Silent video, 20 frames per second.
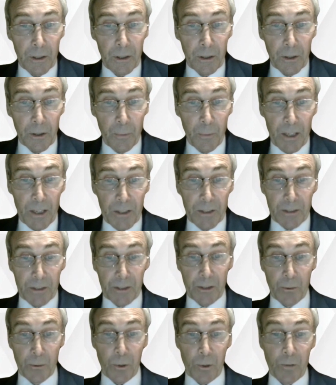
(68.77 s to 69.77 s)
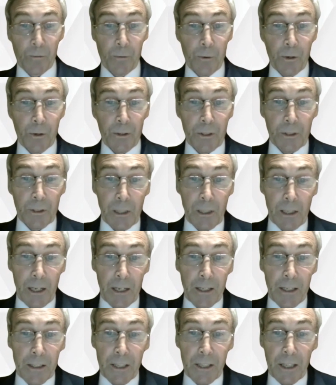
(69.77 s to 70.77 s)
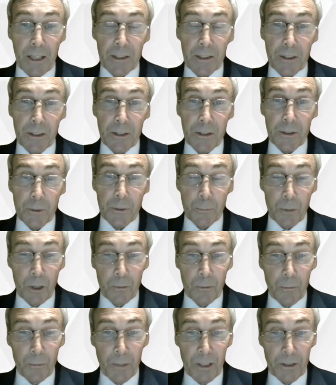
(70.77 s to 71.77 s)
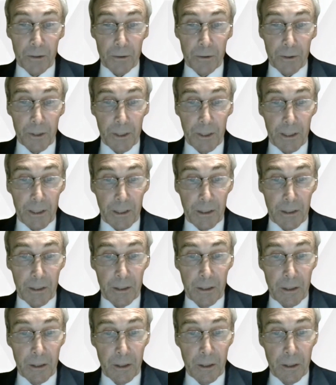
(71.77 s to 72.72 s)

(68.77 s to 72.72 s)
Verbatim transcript: on the basis that it would further delay his access to proper medical care.